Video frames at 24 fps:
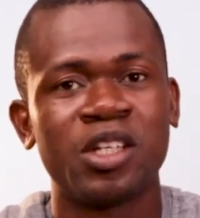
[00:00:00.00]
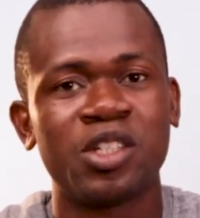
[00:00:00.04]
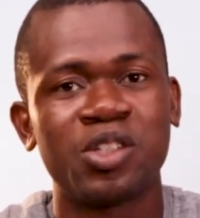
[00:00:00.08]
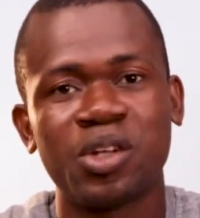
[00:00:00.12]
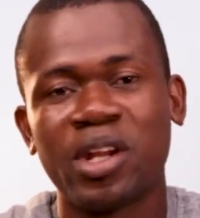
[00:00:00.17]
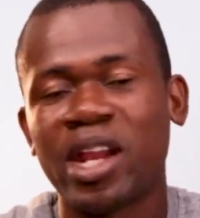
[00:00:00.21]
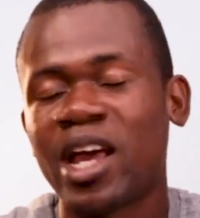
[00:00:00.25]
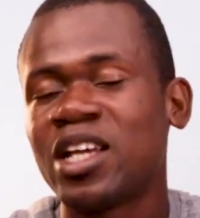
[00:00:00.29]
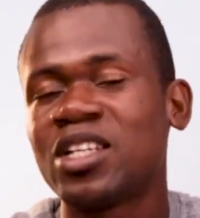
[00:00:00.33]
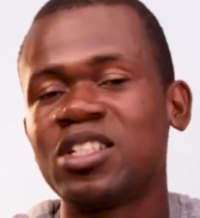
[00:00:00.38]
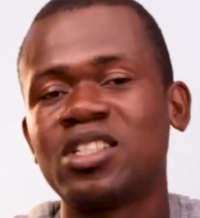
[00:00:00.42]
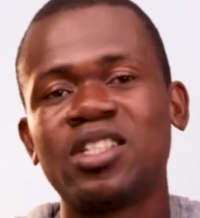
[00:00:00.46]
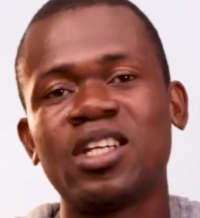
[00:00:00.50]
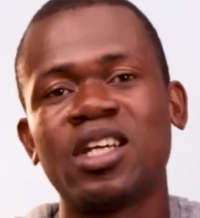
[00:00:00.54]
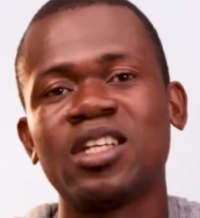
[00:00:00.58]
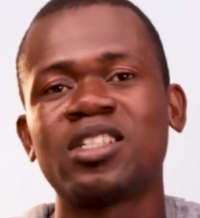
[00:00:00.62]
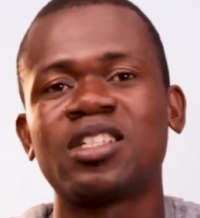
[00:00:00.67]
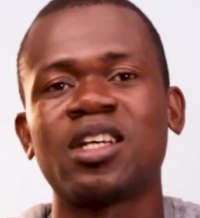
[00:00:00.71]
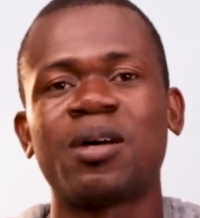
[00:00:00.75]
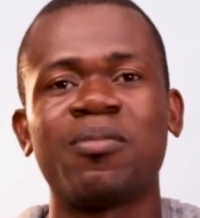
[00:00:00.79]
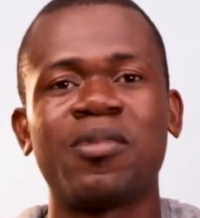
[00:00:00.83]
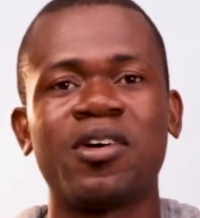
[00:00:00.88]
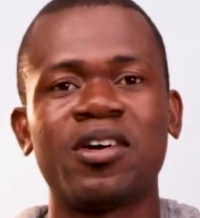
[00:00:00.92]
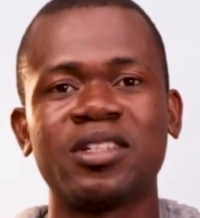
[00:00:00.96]
So that's
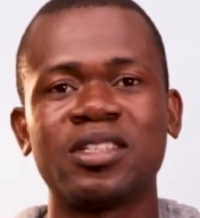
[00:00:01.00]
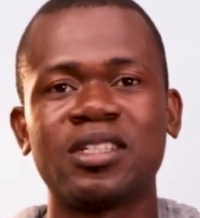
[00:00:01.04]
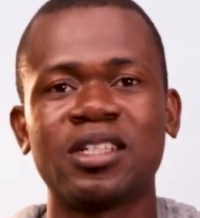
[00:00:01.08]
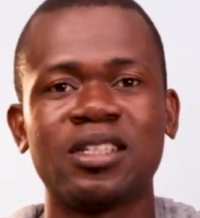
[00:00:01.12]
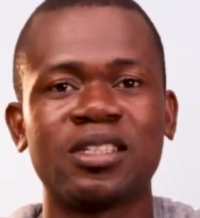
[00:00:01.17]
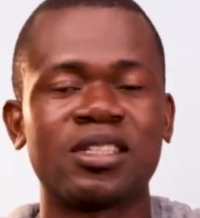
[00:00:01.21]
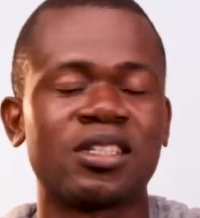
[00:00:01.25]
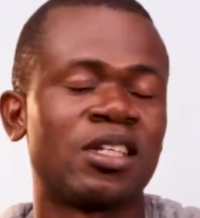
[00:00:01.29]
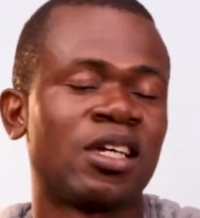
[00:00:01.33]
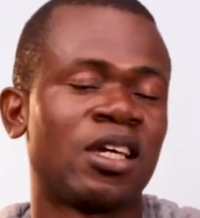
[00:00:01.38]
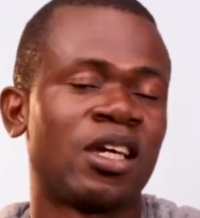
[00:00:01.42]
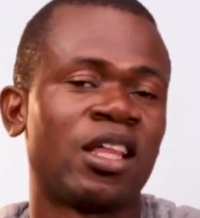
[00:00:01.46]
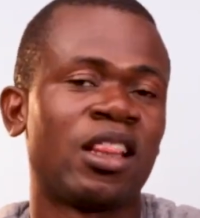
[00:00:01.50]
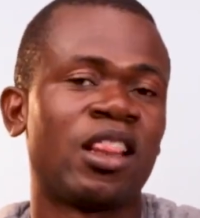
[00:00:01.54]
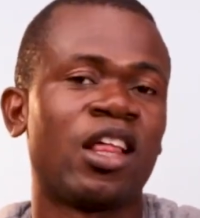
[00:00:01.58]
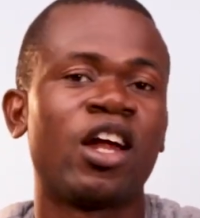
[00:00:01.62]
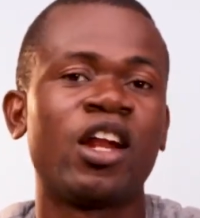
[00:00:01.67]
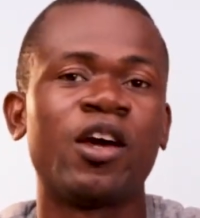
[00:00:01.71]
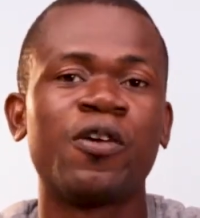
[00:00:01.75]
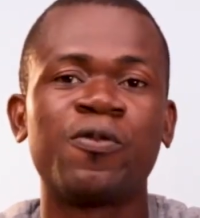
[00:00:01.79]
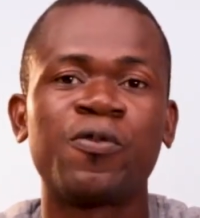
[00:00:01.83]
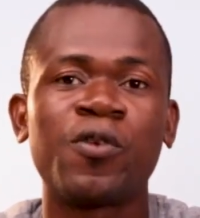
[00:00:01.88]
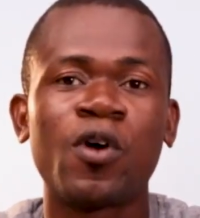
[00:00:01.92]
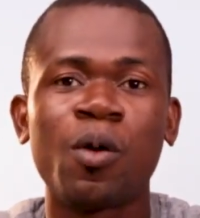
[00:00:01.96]
just about it.
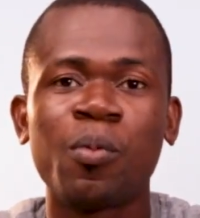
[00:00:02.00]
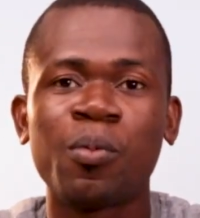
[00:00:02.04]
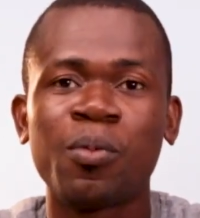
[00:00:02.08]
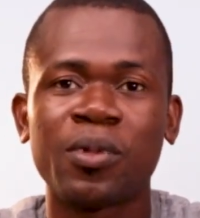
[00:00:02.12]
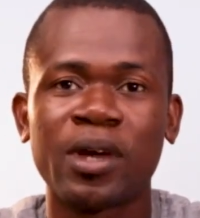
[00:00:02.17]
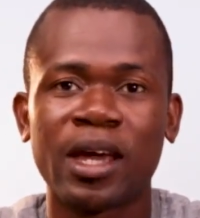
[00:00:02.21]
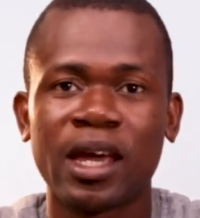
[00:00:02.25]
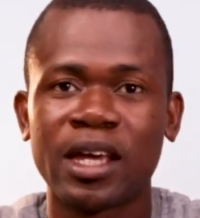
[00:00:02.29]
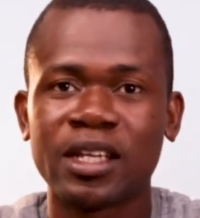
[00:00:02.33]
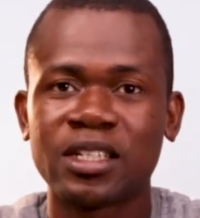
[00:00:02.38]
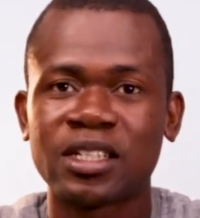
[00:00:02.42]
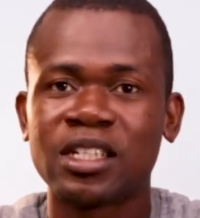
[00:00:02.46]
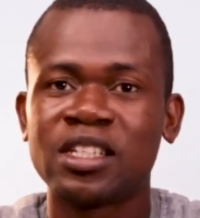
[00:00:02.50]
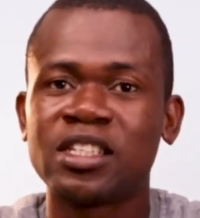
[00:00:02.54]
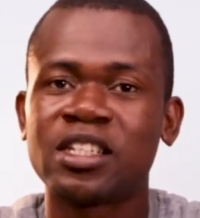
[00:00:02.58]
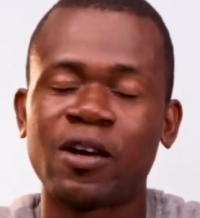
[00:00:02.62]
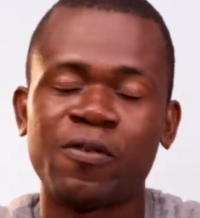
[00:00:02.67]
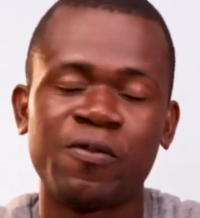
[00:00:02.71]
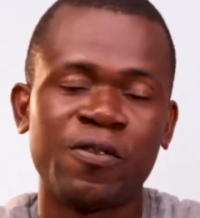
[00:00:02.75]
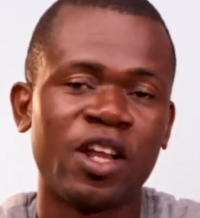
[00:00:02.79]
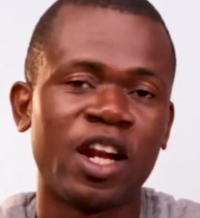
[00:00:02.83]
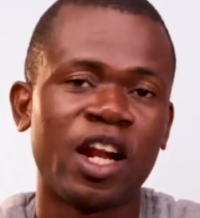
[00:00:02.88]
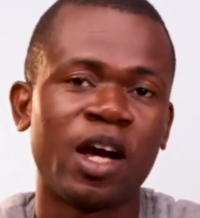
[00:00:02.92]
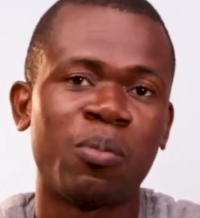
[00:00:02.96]
Now the form isn't
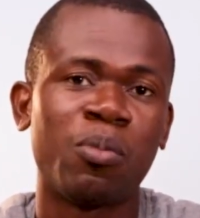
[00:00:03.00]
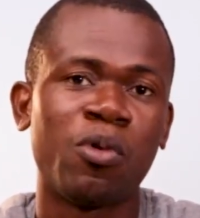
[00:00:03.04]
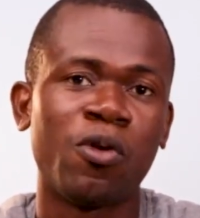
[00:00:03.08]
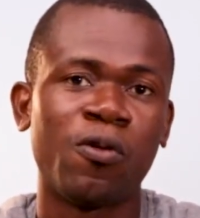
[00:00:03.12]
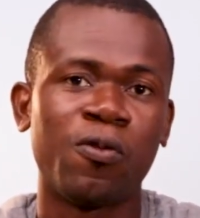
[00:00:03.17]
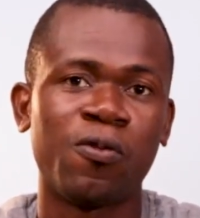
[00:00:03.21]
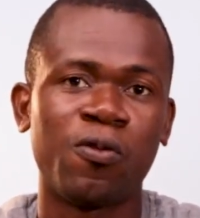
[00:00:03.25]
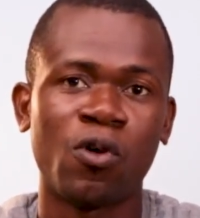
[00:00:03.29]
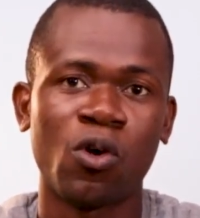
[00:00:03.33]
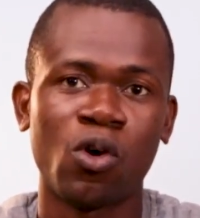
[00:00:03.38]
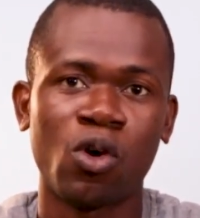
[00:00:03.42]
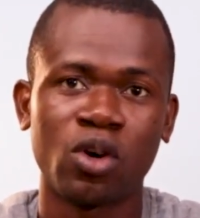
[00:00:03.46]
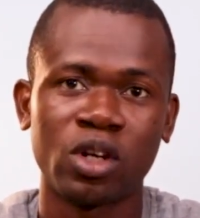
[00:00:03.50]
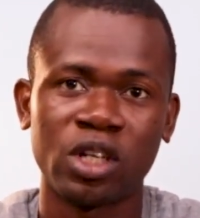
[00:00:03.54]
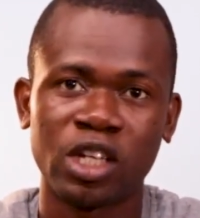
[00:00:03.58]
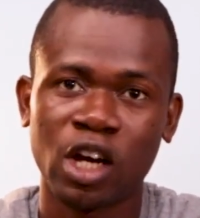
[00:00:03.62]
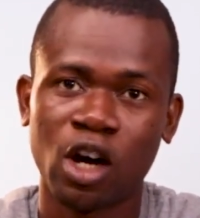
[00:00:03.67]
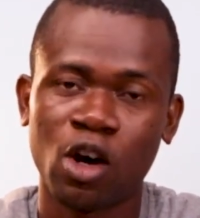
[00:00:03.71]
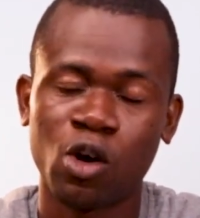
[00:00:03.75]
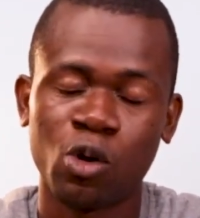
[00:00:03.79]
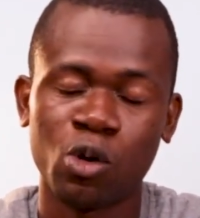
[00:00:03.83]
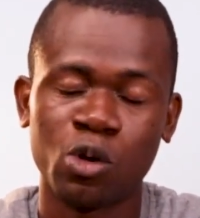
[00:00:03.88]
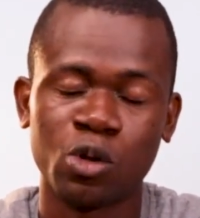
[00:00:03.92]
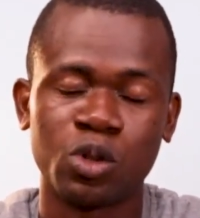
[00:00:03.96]
available for
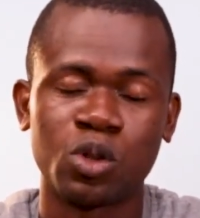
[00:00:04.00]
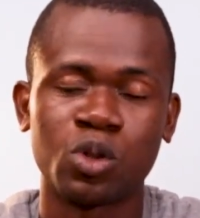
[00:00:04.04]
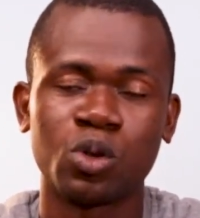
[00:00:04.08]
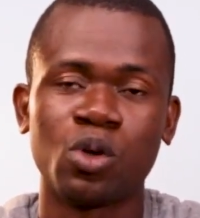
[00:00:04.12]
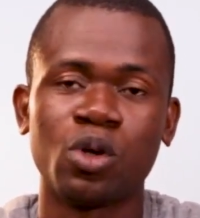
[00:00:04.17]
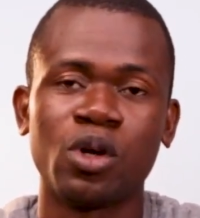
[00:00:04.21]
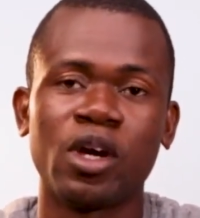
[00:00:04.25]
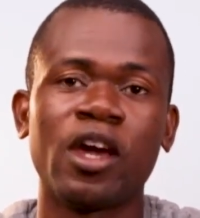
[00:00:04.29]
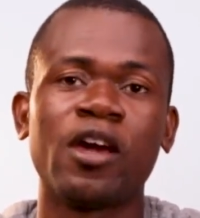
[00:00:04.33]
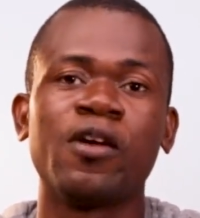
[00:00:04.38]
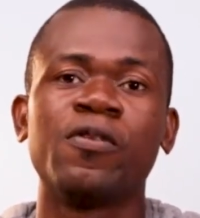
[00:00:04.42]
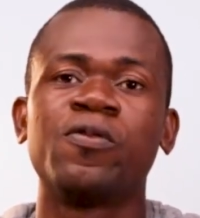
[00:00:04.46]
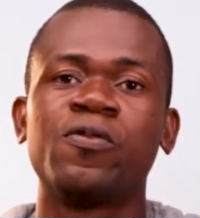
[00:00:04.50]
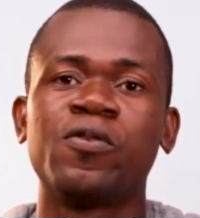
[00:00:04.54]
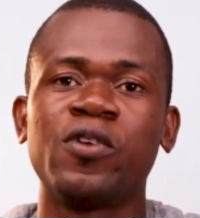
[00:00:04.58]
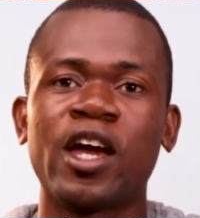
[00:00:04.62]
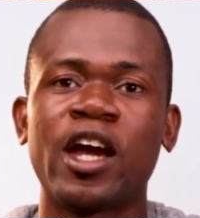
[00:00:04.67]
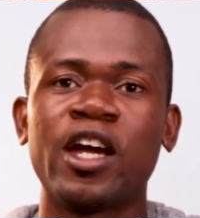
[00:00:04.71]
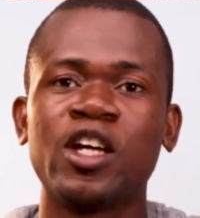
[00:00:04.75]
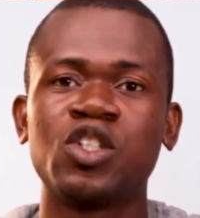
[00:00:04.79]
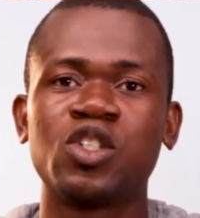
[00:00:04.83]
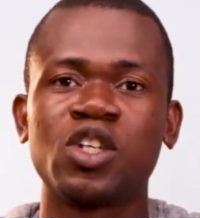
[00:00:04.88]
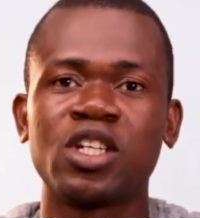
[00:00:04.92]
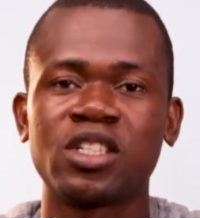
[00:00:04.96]
download, so if
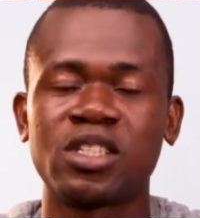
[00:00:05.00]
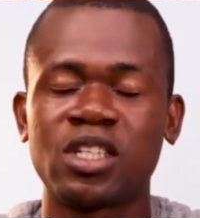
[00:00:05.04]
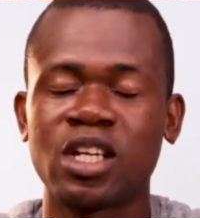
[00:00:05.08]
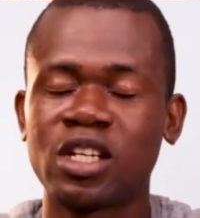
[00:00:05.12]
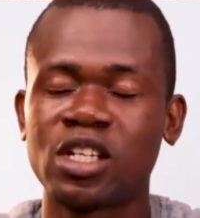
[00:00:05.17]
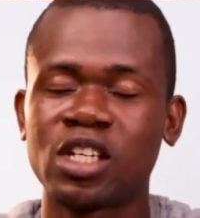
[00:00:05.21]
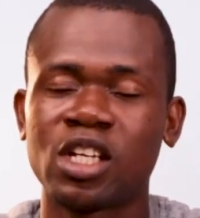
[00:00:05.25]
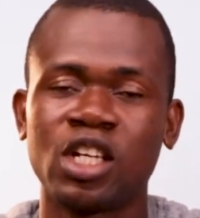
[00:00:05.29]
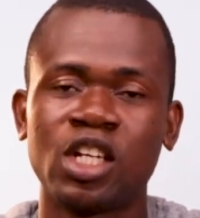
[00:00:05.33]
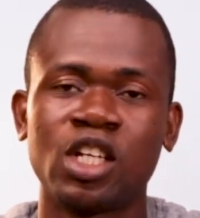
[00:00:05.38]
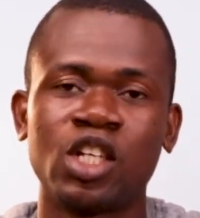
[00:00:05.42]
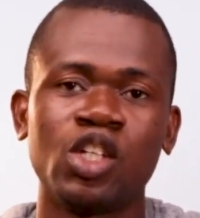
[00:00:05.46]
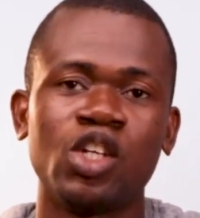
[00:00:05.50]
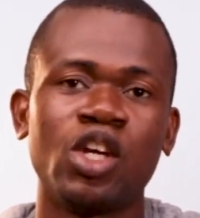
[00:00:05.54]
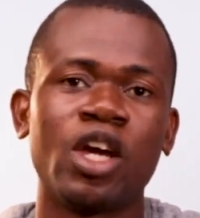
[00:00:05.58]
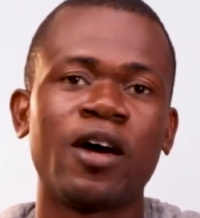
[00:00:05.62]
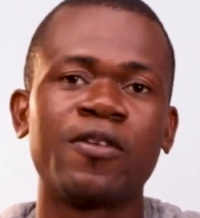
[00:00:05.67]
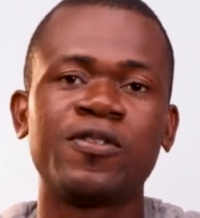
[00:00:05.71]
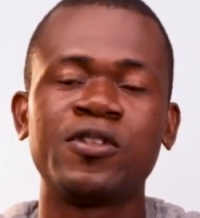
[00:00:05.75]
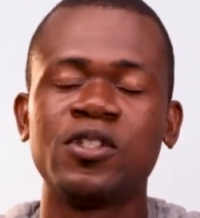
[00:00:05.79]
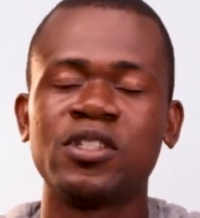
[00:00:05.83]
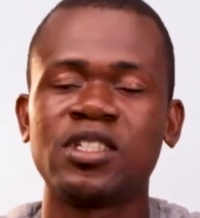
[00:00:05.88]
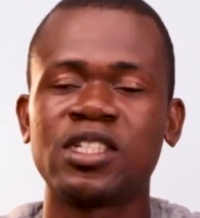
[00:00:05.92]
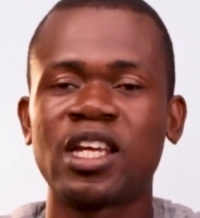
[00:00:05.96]
you are interested, you
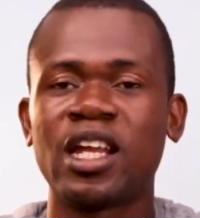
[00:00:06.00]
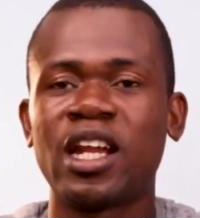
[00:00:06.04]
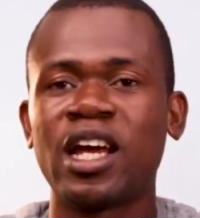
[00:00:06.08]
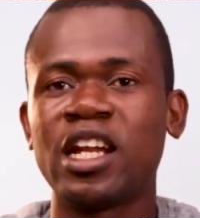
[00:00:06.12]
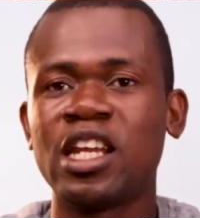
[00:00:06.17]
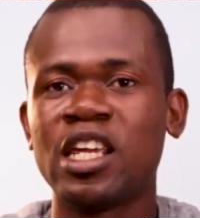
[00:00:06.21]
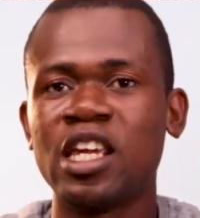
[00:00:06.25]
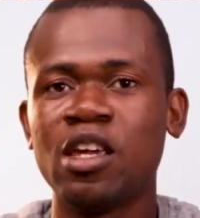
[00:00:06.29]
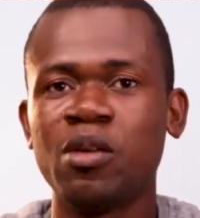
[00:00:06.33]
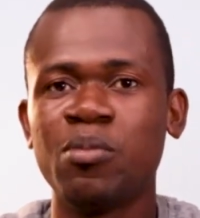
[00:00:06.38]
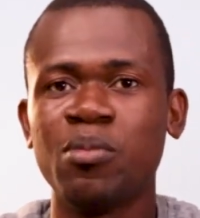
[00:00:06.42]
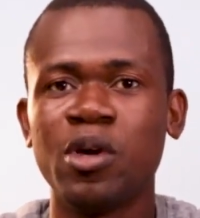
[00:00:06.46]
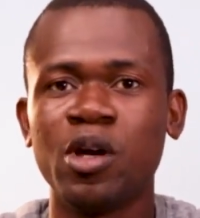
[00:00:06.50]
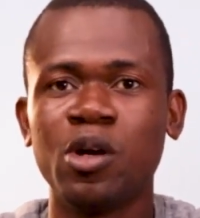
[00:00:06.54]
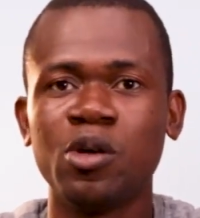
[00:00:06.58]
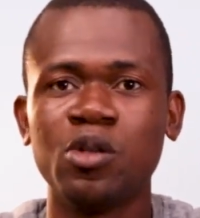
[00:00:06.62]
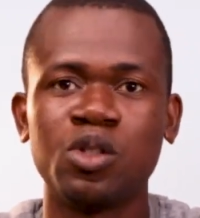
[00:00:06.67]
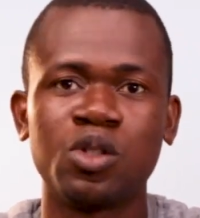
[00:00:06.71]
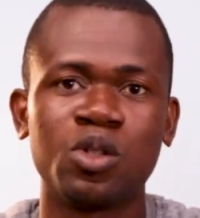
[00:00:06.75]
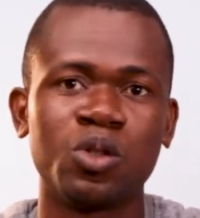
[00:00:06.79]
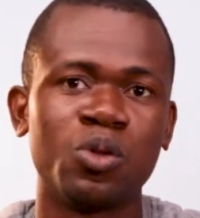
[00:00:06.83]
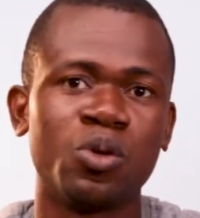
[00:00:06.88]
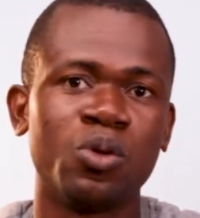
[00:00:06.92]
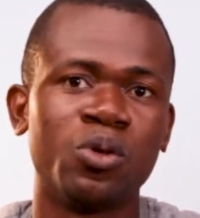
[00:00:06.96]
have to send an
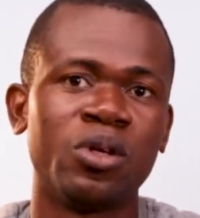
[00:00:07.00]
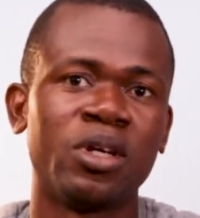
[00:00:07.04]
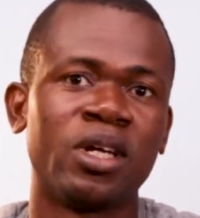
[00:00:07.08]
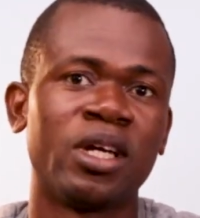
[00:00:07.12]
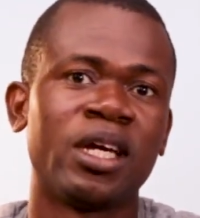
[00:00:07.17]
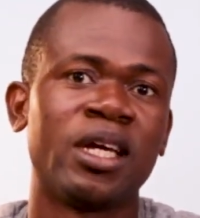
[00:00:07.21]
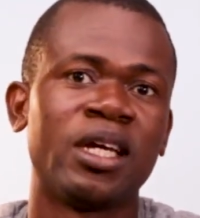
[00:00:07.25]
email to